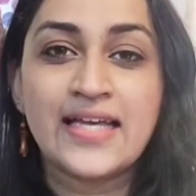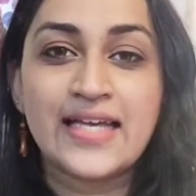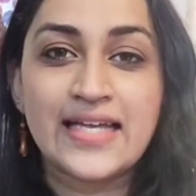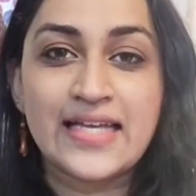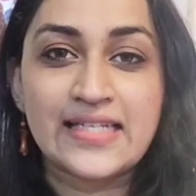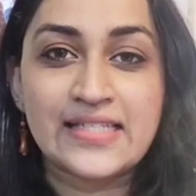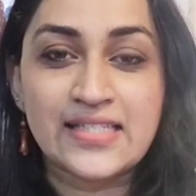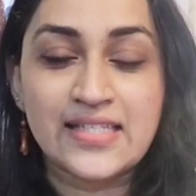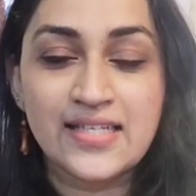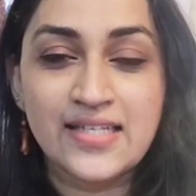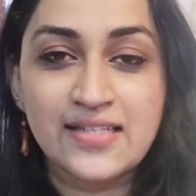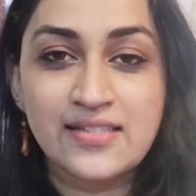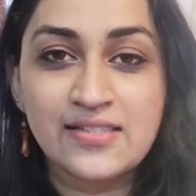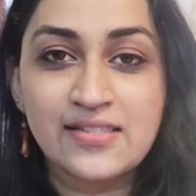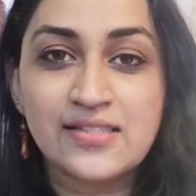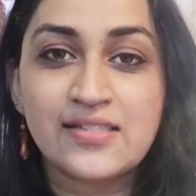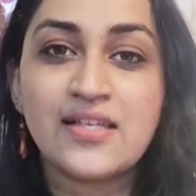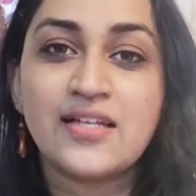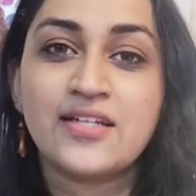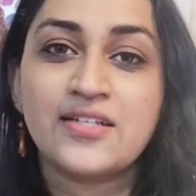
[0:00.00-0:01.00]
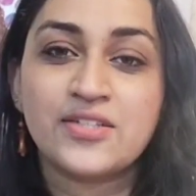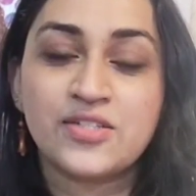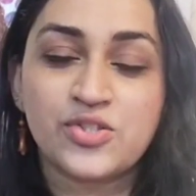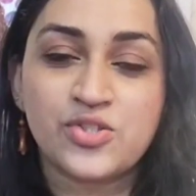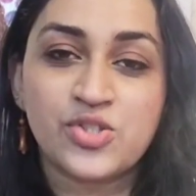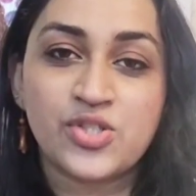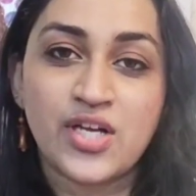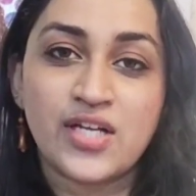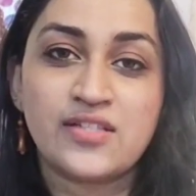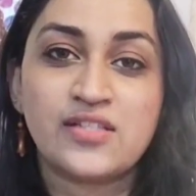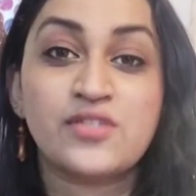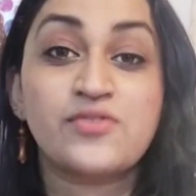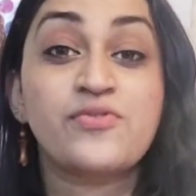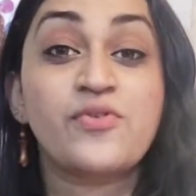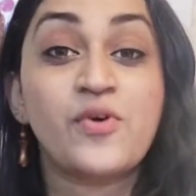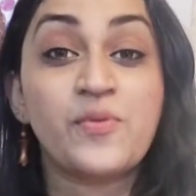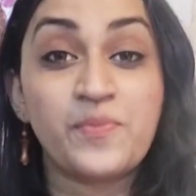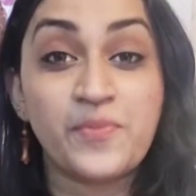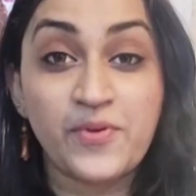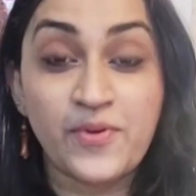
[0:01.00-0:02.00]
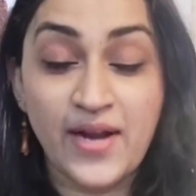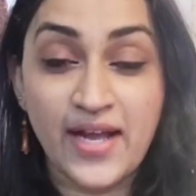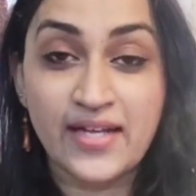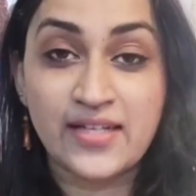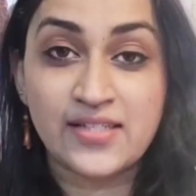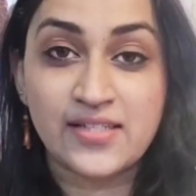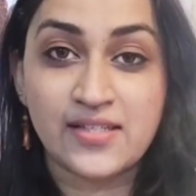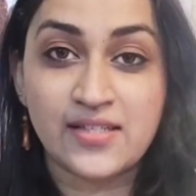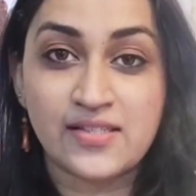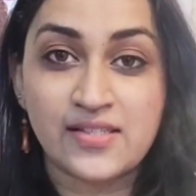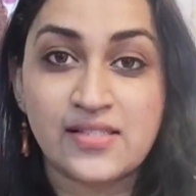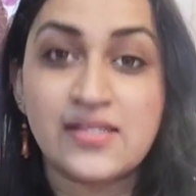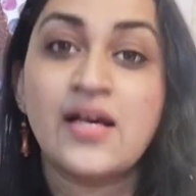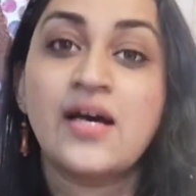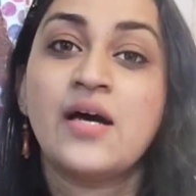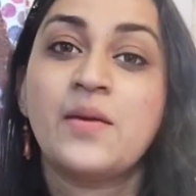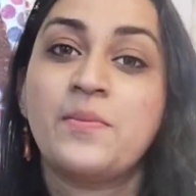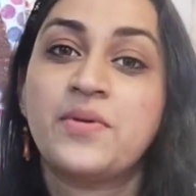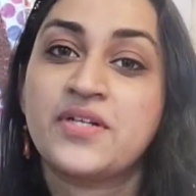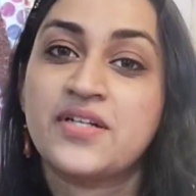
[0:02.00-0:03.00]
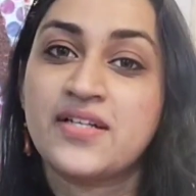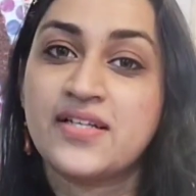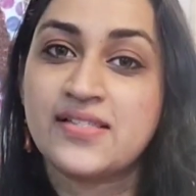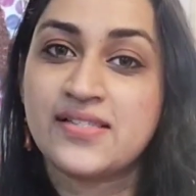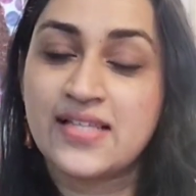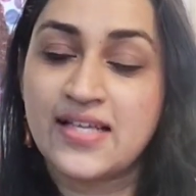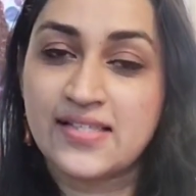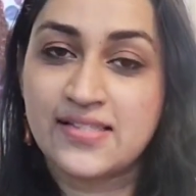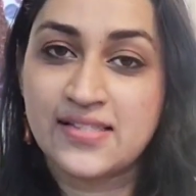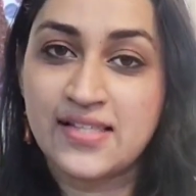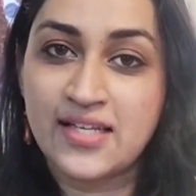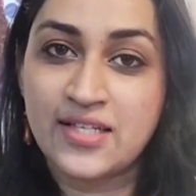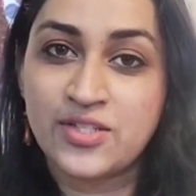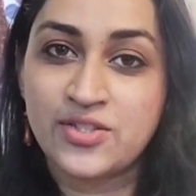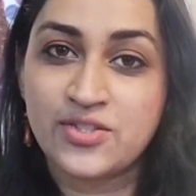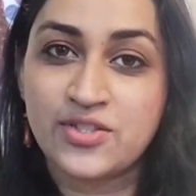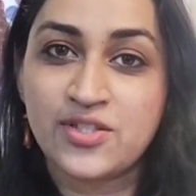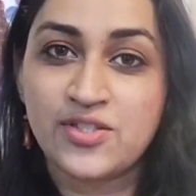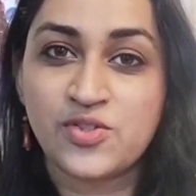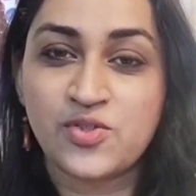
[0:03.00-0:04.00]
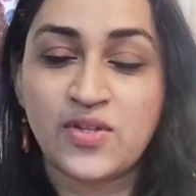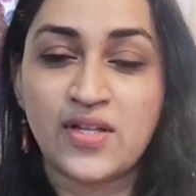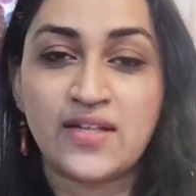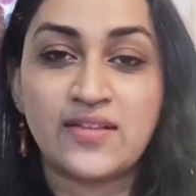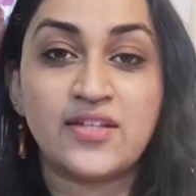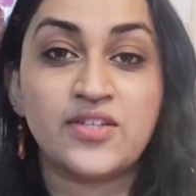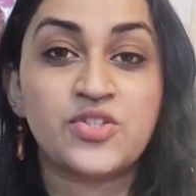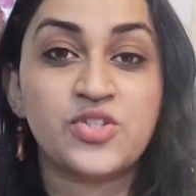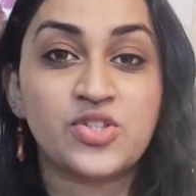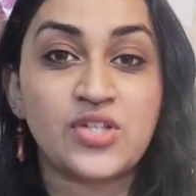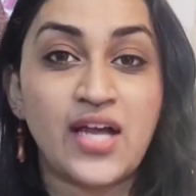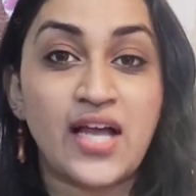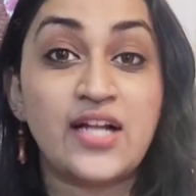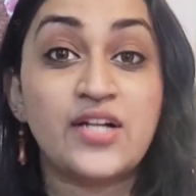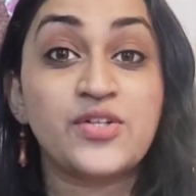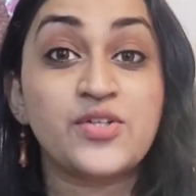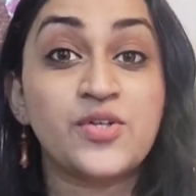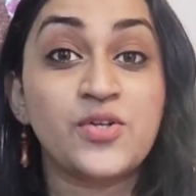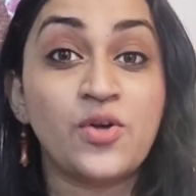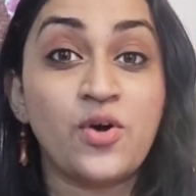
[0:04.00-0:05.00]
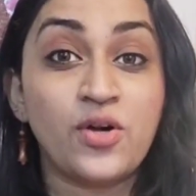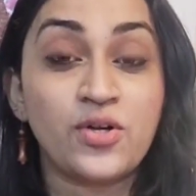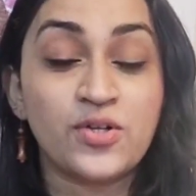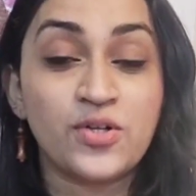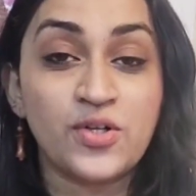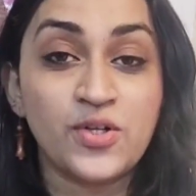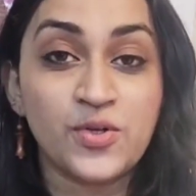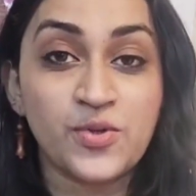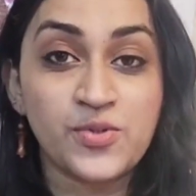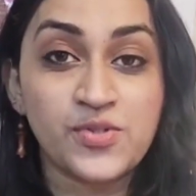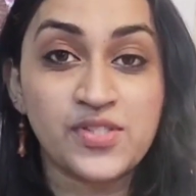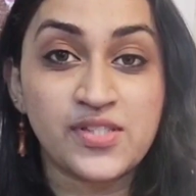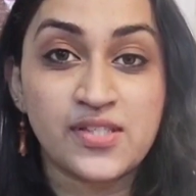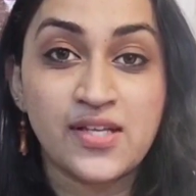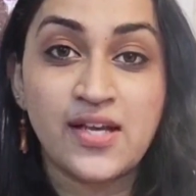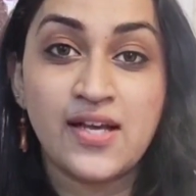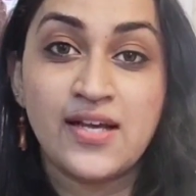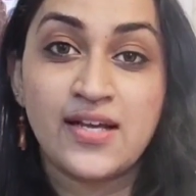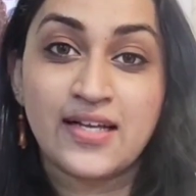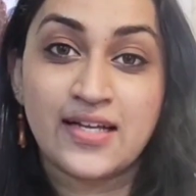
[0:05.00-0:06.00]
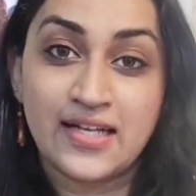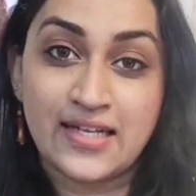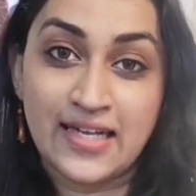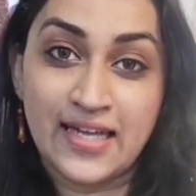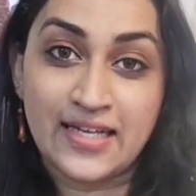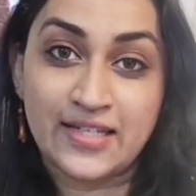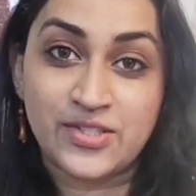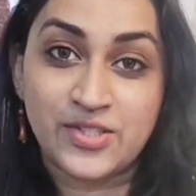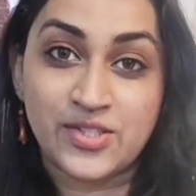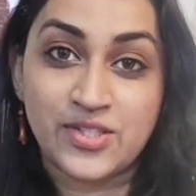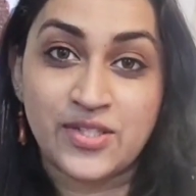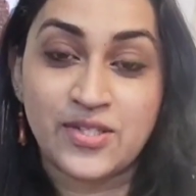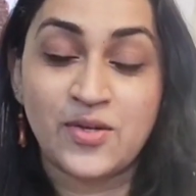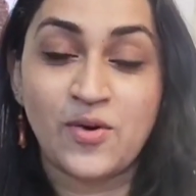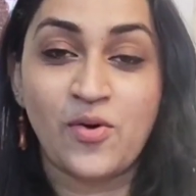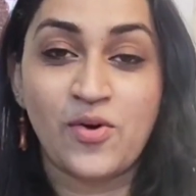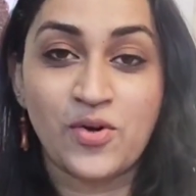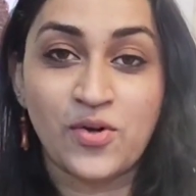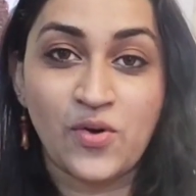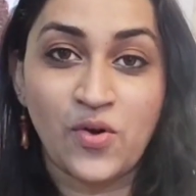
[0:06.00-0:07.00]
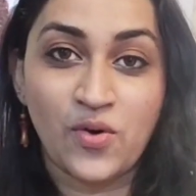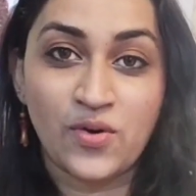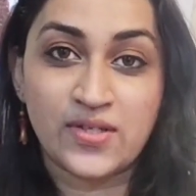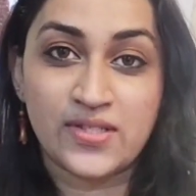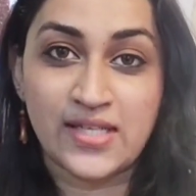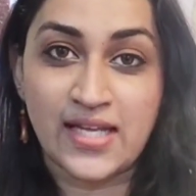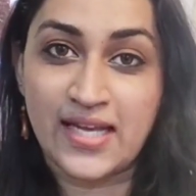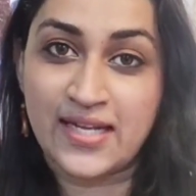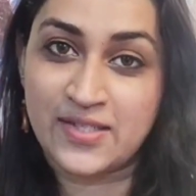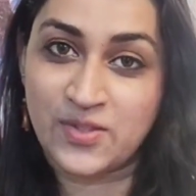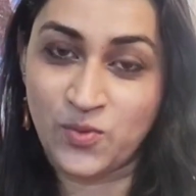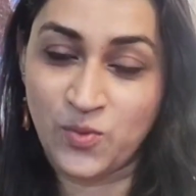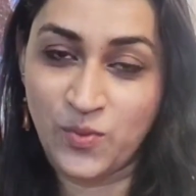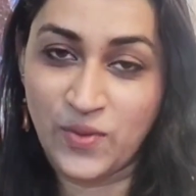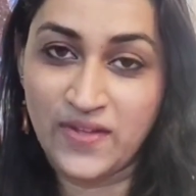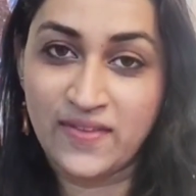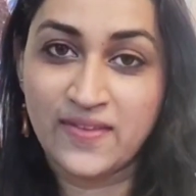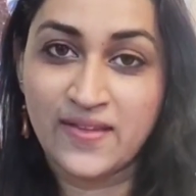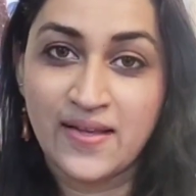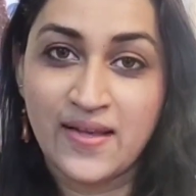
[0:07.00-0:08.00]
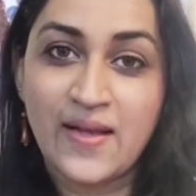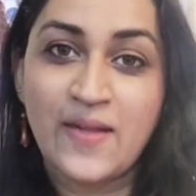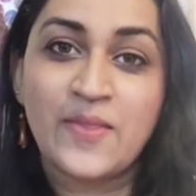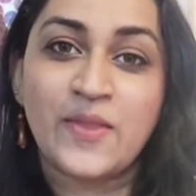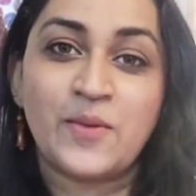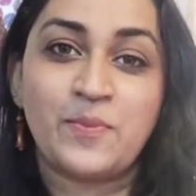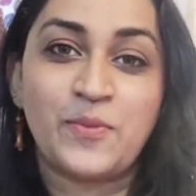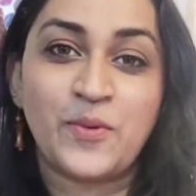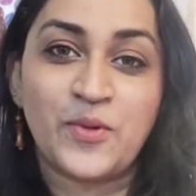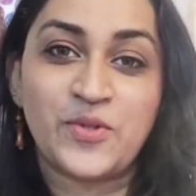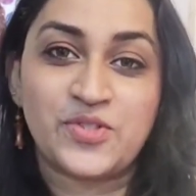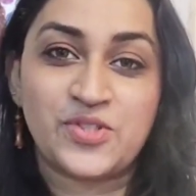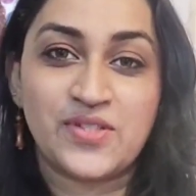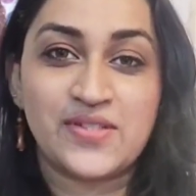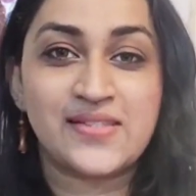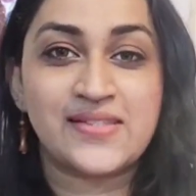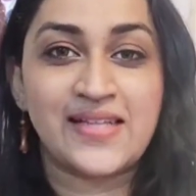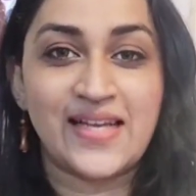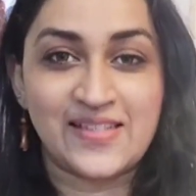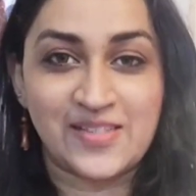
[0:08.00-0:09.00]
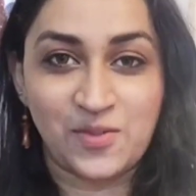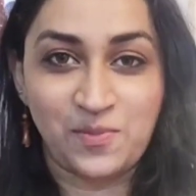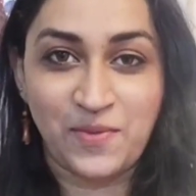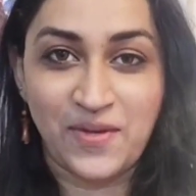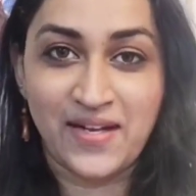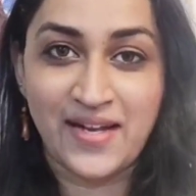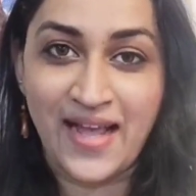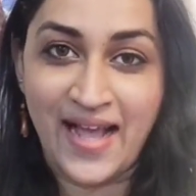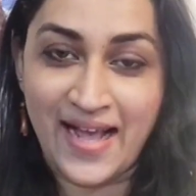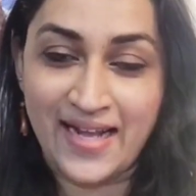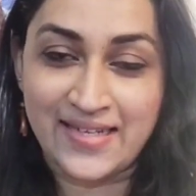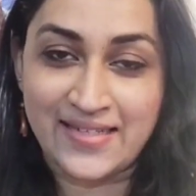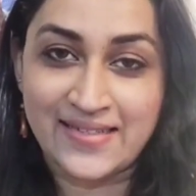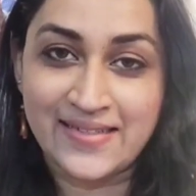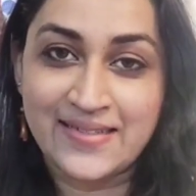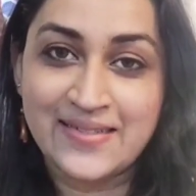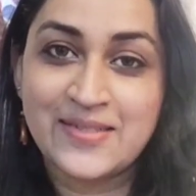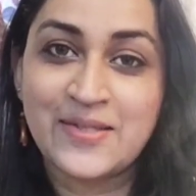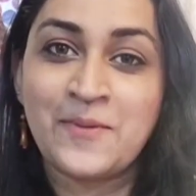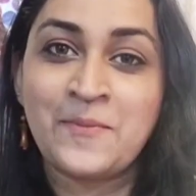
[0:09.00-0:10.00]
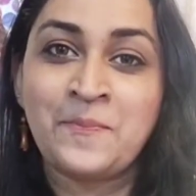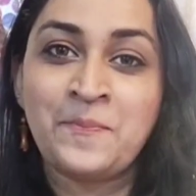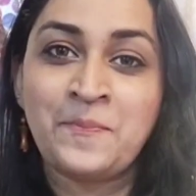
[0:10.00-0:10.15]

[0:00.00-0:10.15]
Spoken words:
It is just for practice, but it is essential so that the child do not lose connection or contact with the portions that's been handled